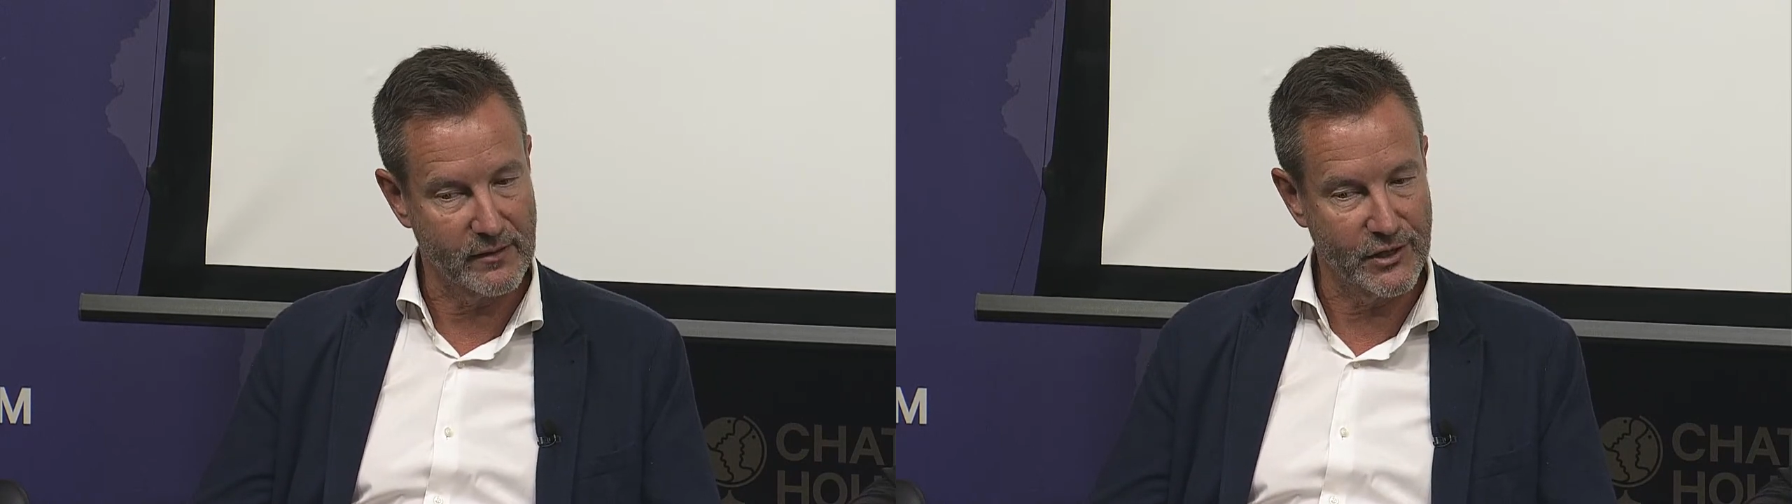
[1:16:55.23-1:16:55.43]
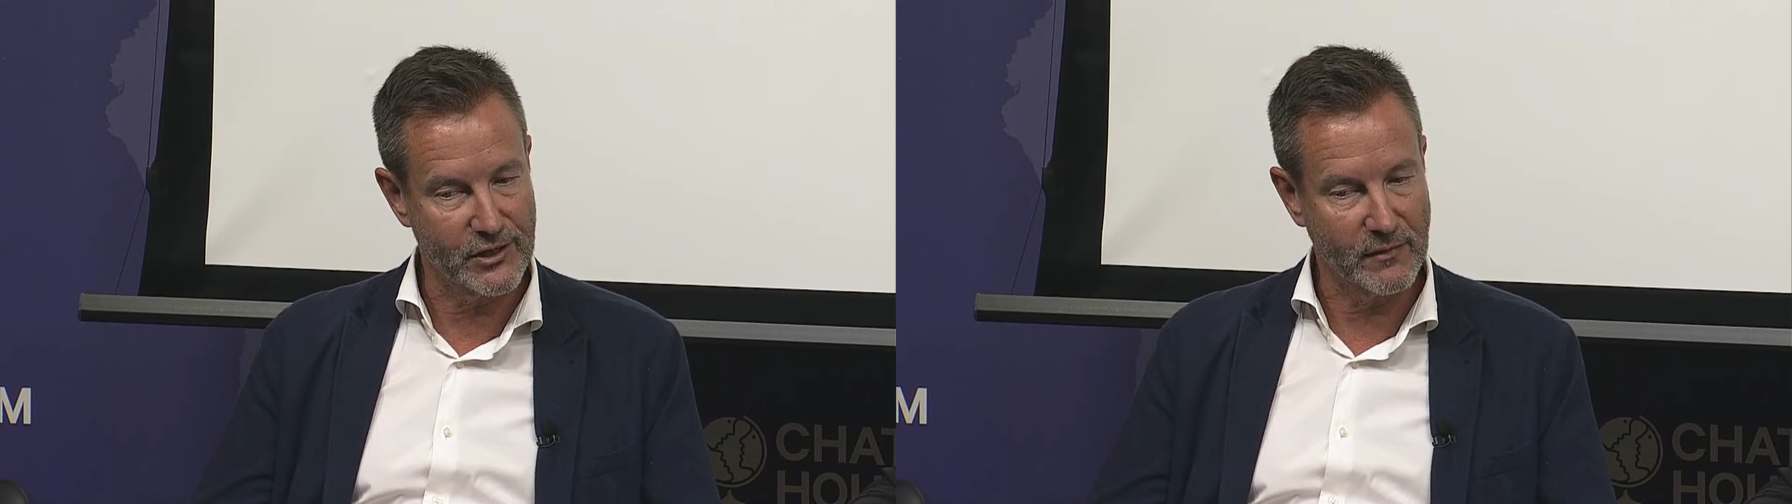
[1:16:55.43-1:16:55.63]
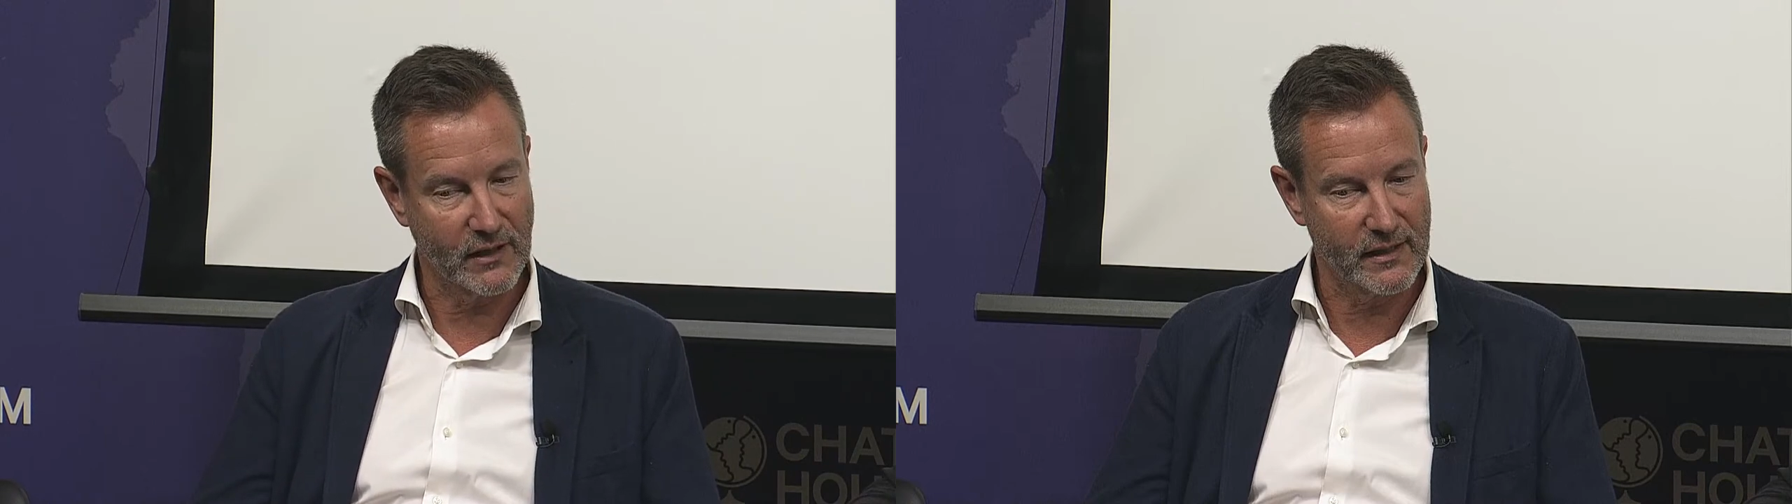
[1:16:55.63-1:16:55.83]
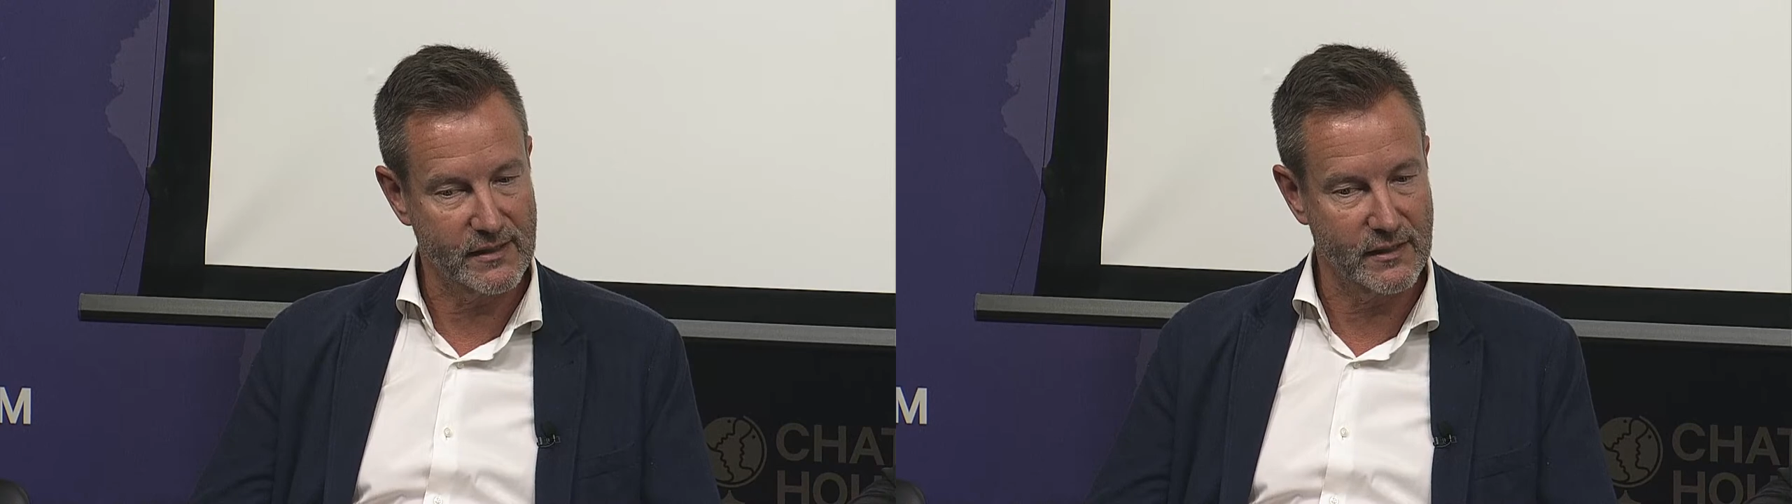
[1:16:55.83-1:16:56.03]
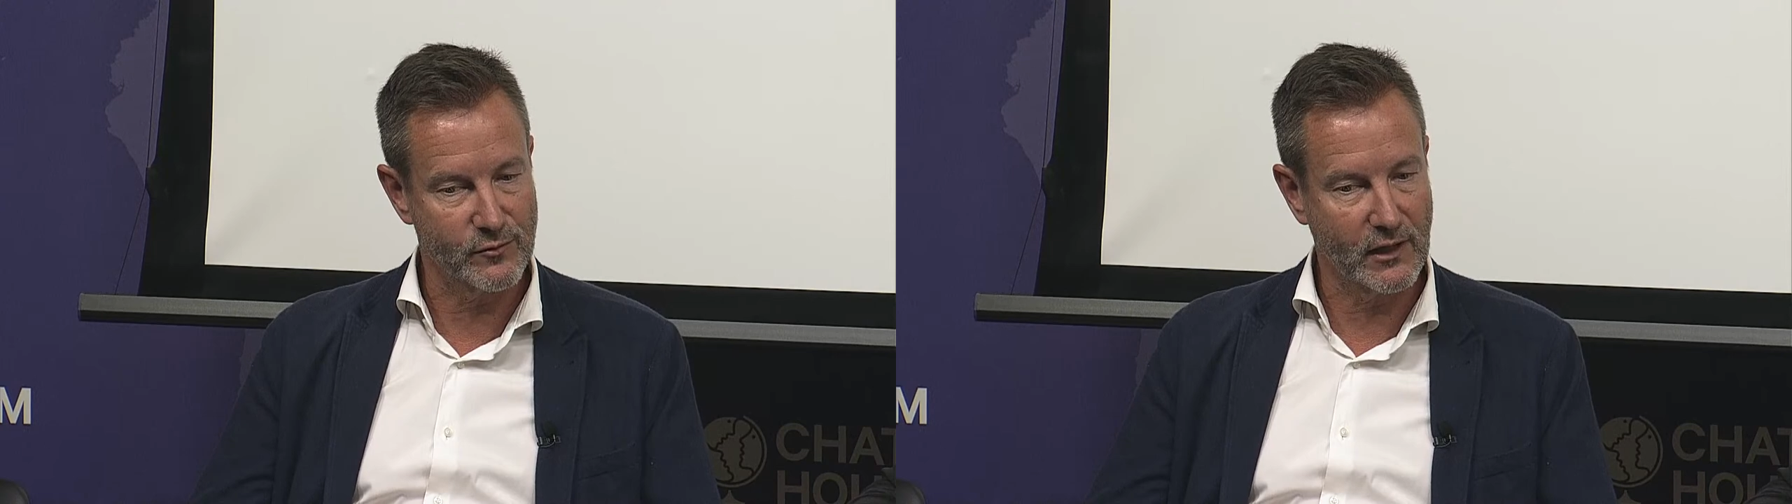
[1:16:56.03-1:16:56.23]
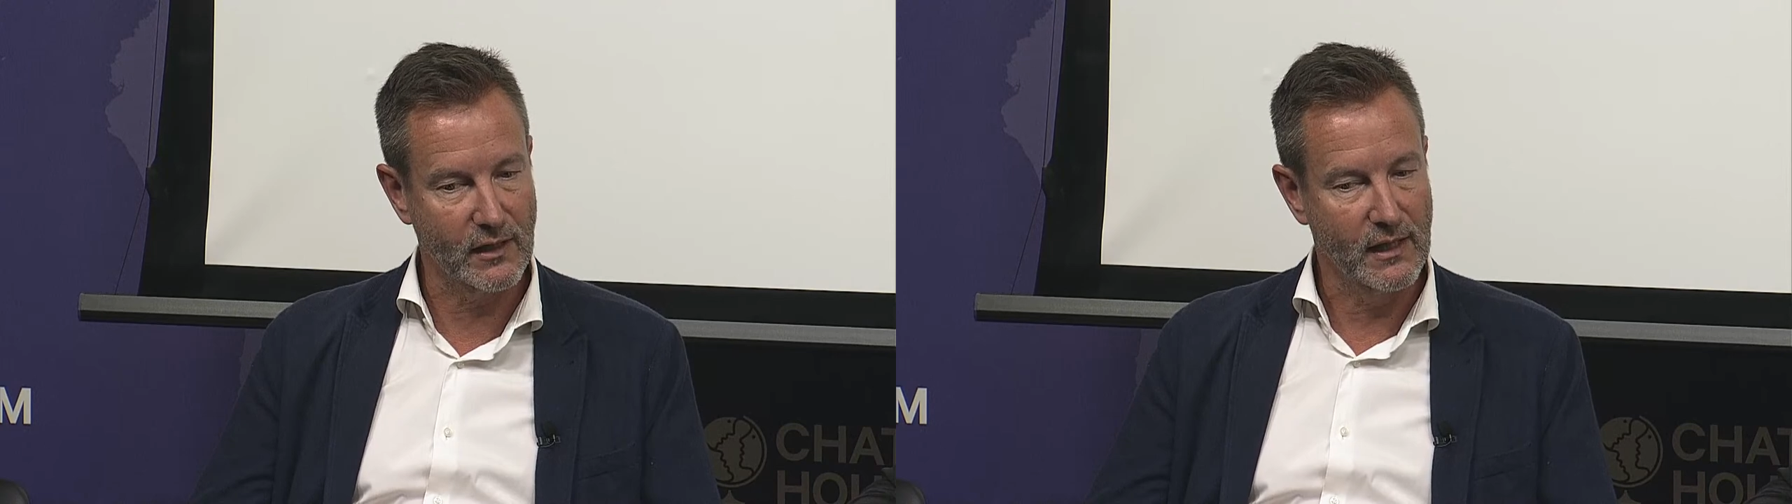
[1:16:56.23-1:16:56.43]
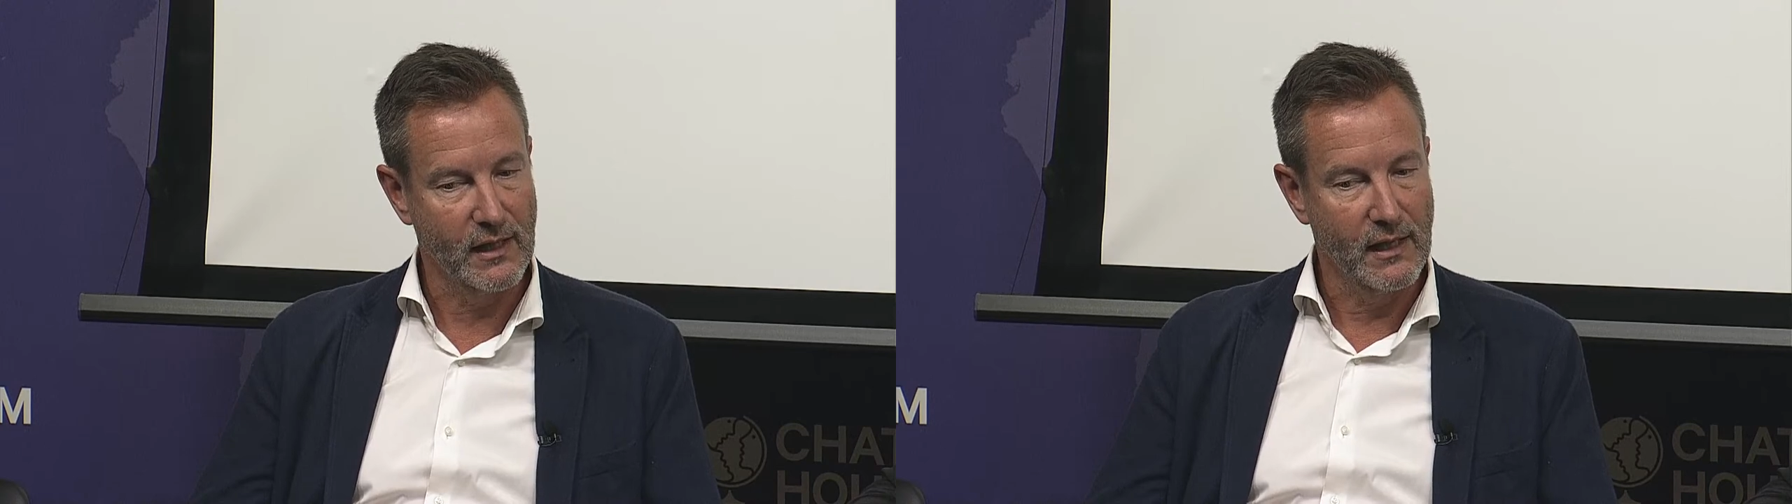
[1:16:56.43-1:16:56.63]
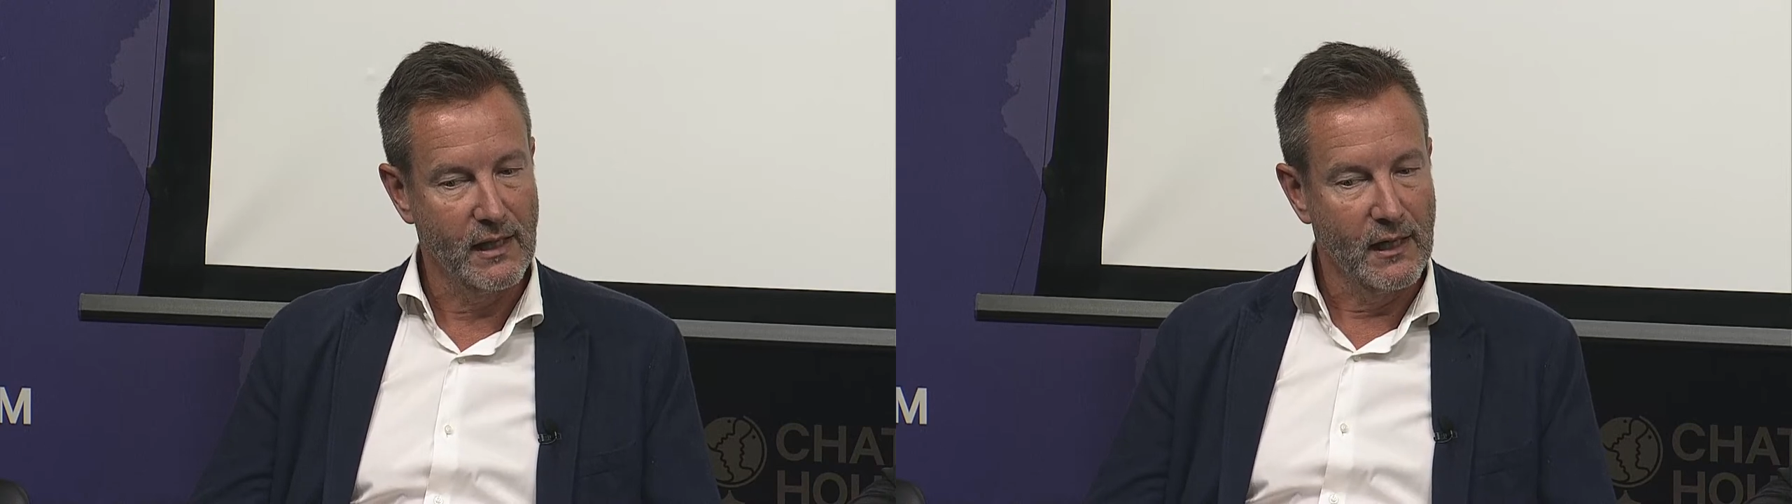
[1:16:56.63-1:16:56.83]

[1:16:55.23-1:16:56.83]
emerging markets as well.